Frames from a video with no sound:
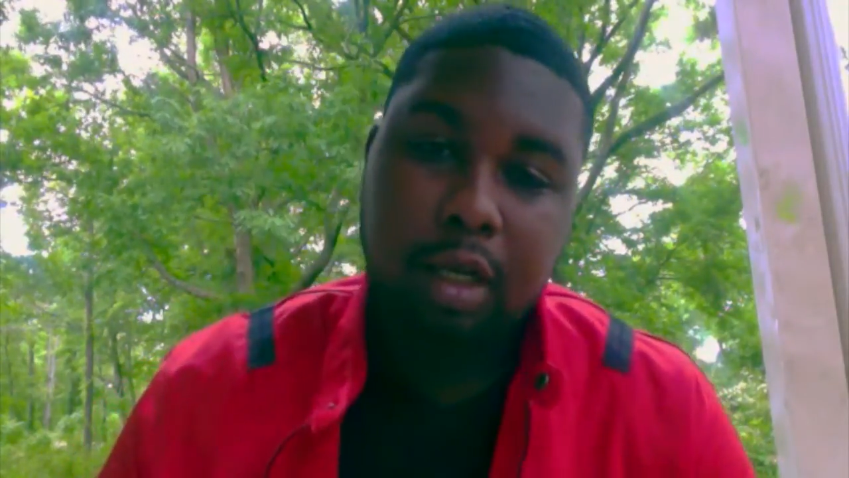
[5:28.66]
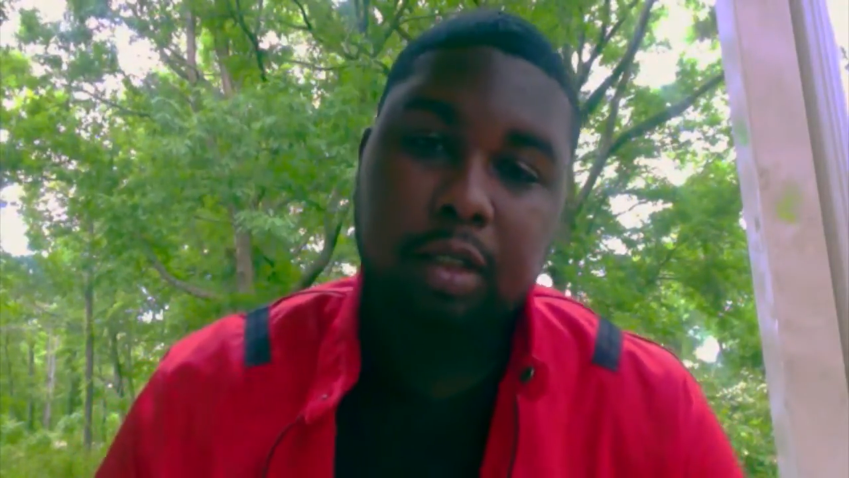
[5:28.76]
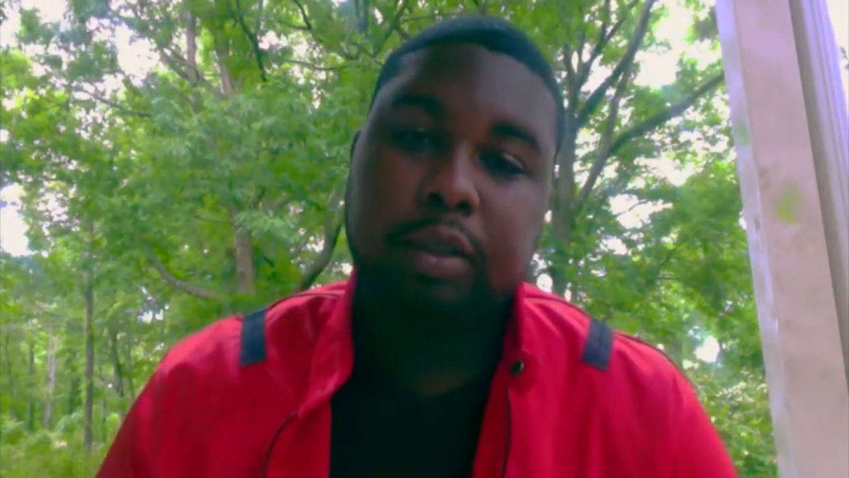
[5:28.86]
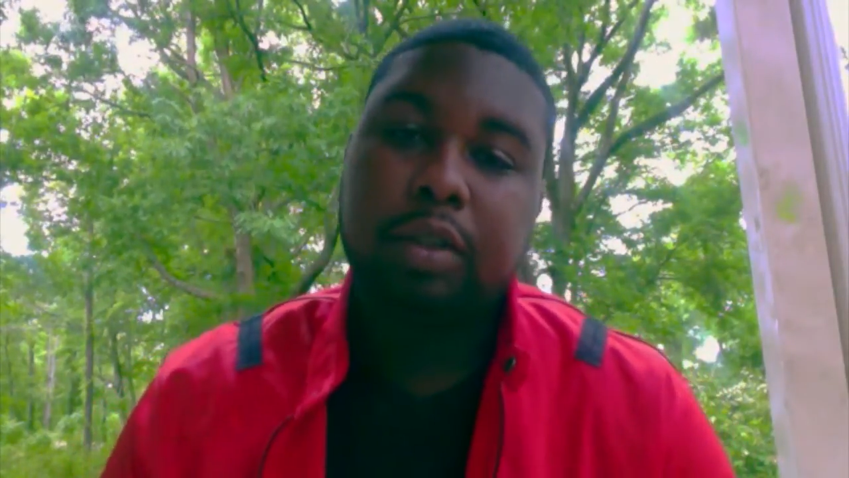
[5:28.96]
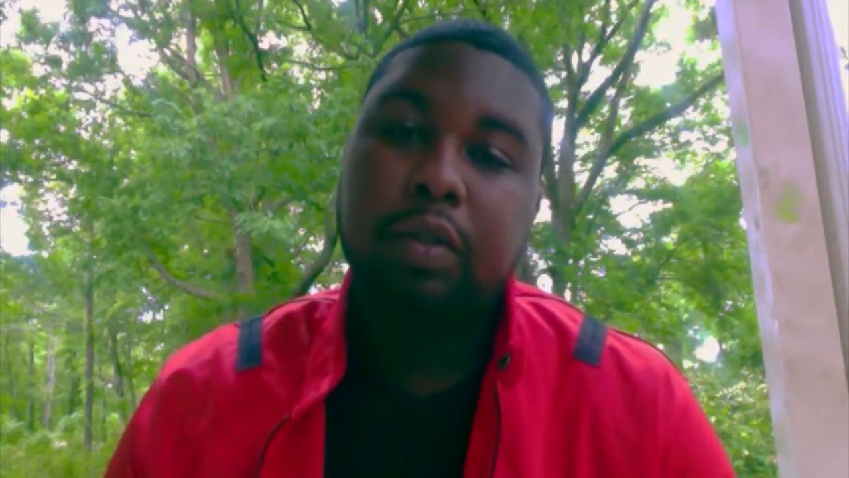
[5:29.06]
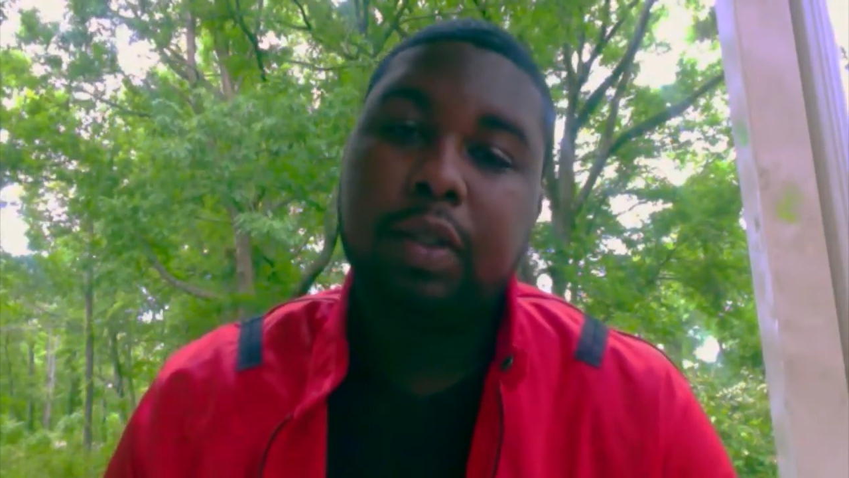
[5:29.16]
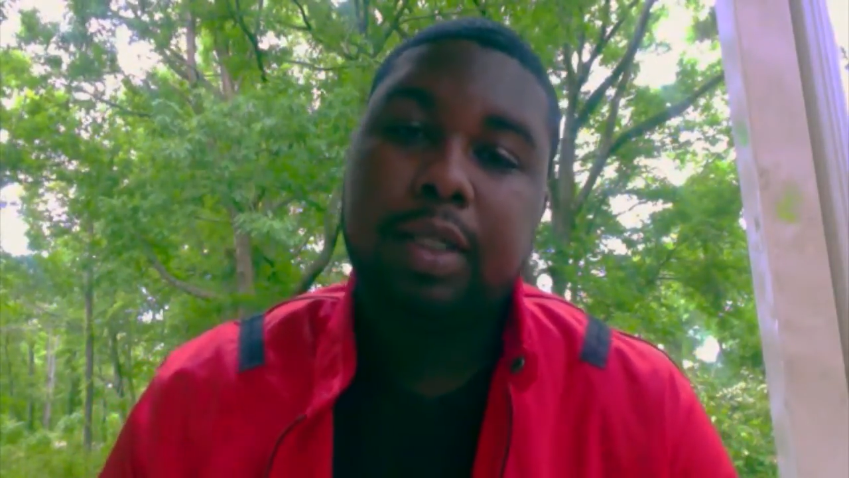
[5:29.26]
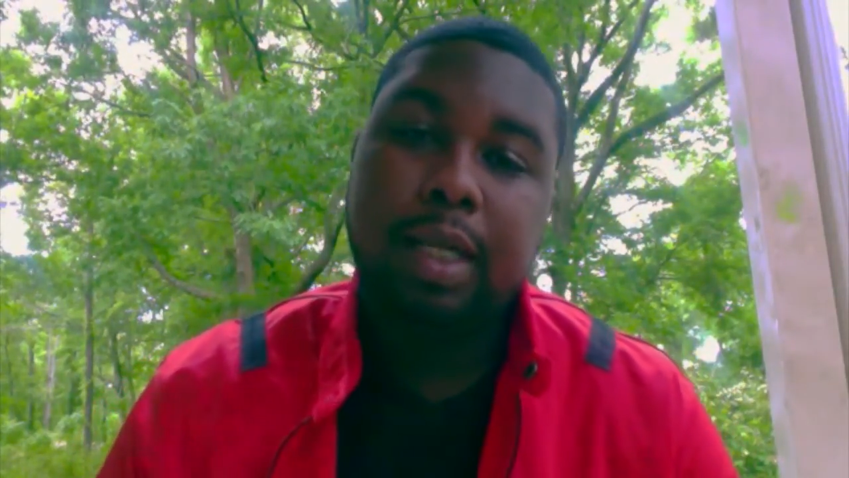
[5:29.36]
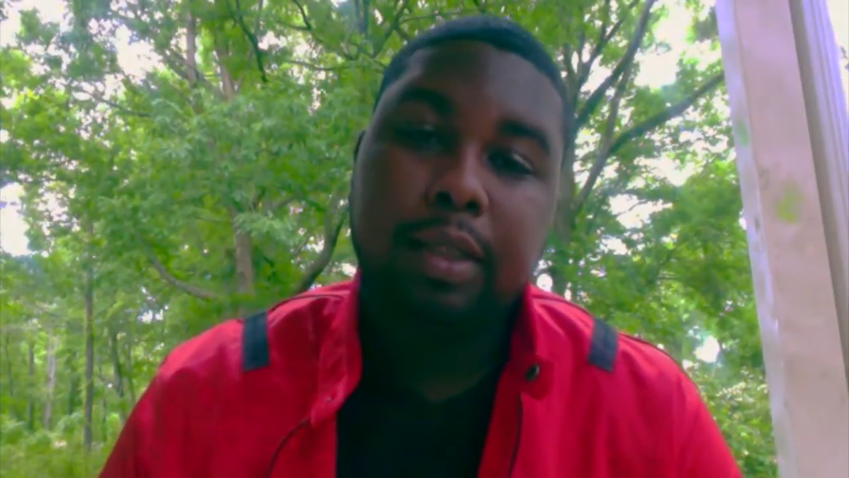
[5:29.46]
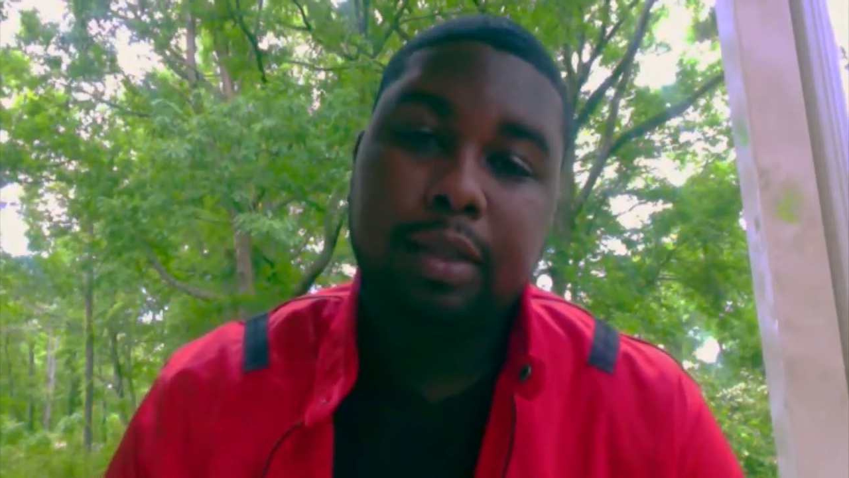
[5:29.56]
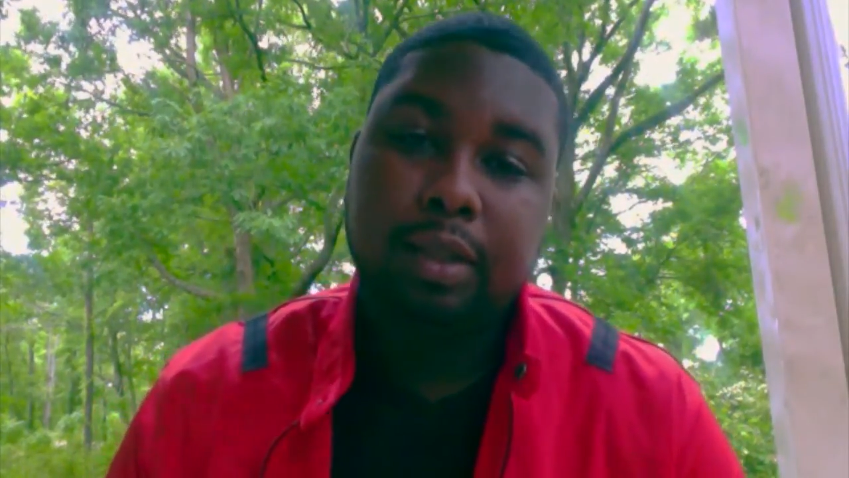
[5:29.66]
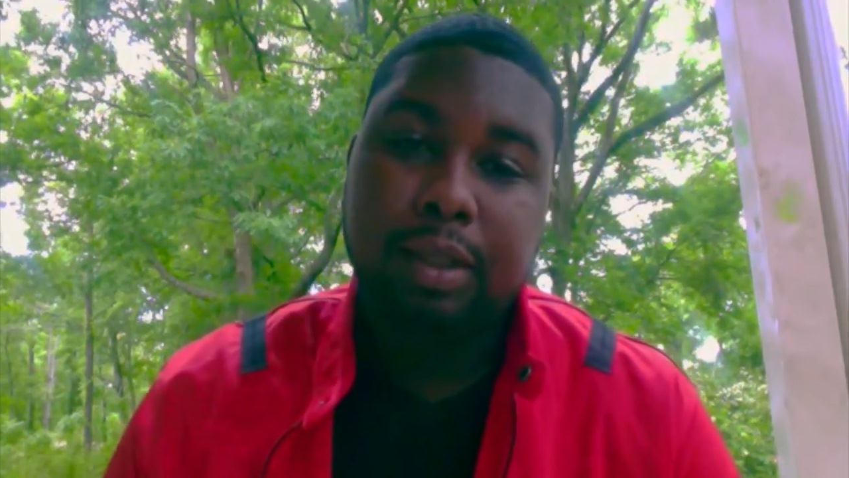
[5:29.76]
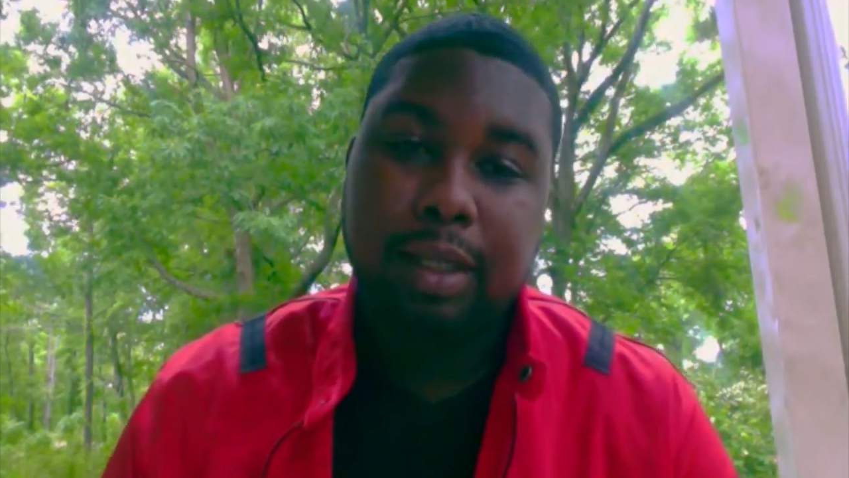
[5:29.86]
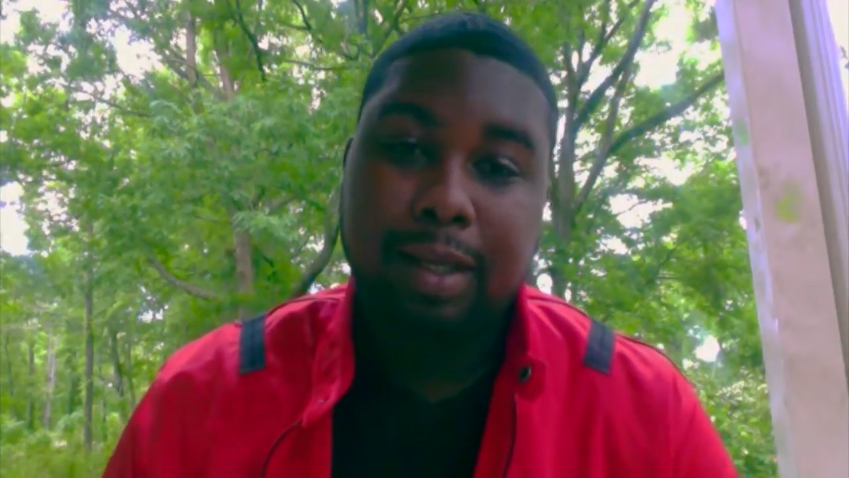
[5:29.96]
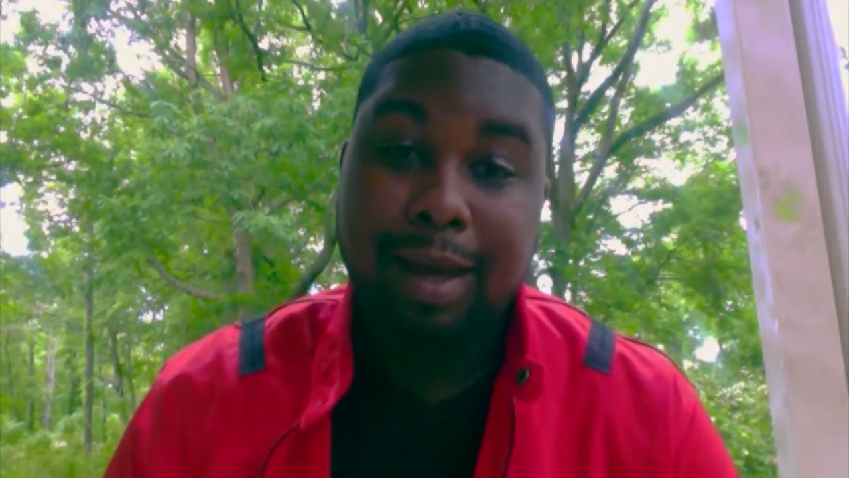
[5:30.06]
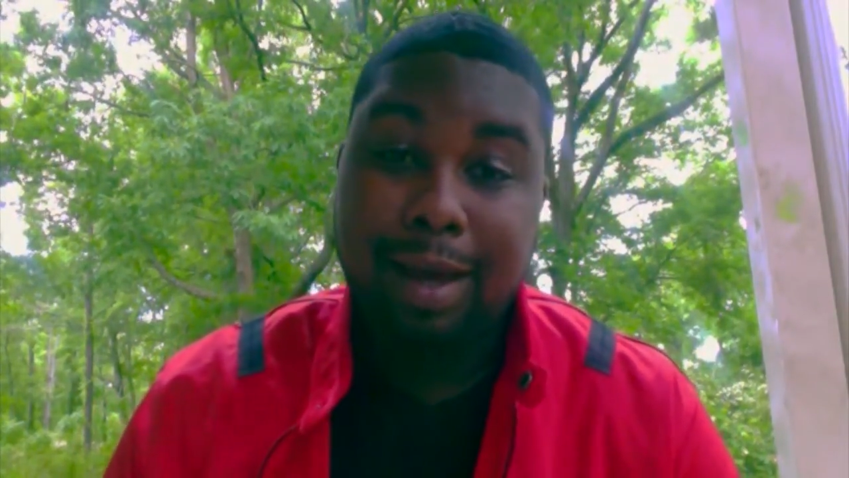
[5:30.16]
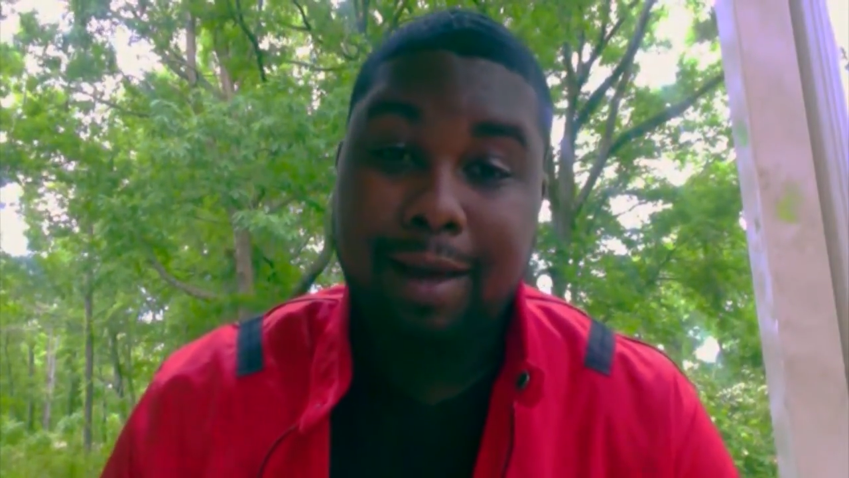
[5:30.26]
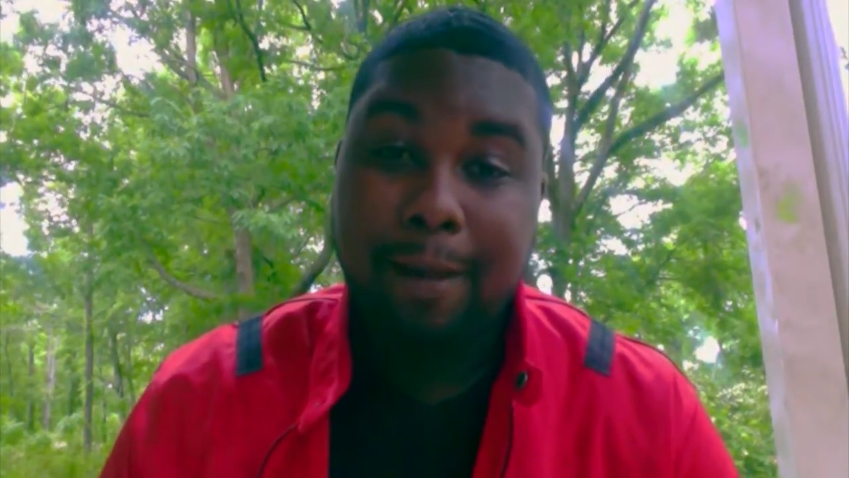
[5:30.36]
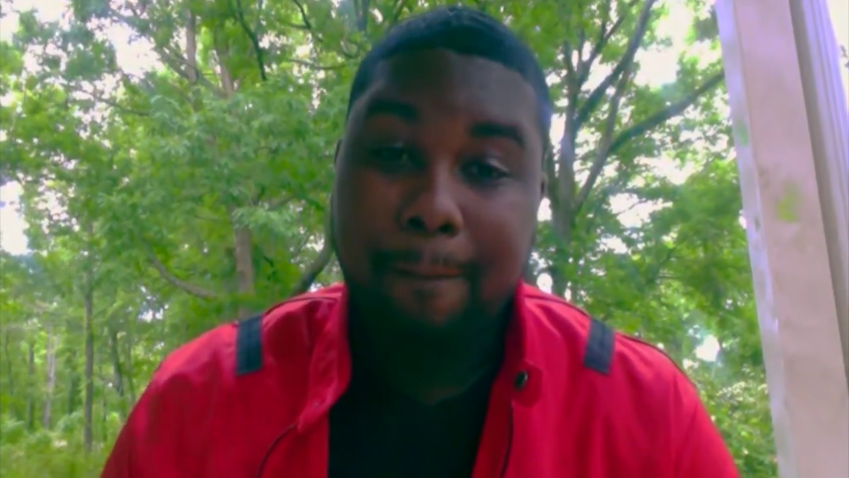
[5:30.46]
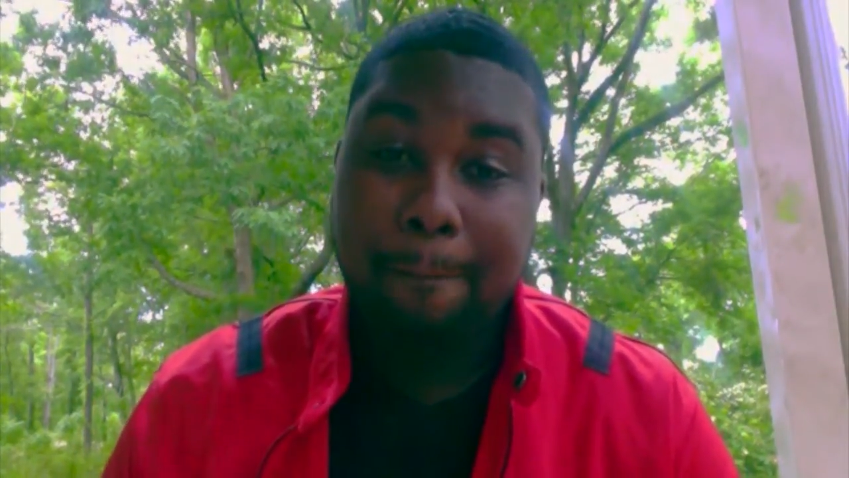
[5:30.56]
So it tells us that
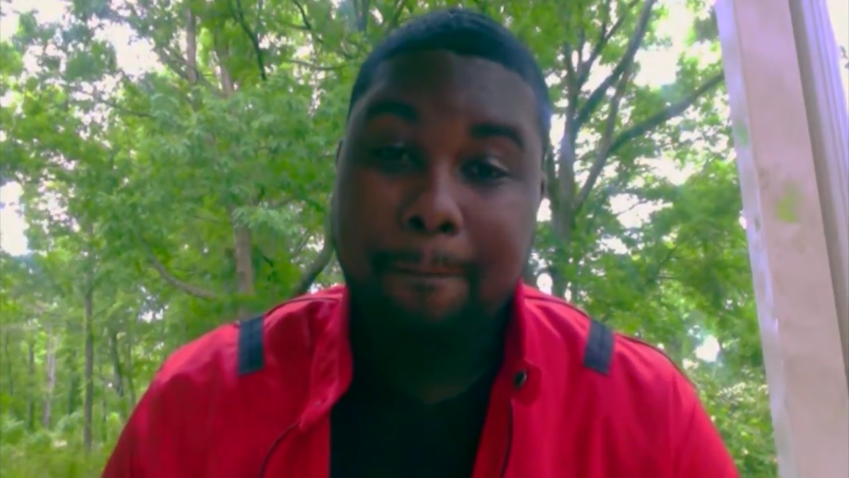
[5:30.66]
God,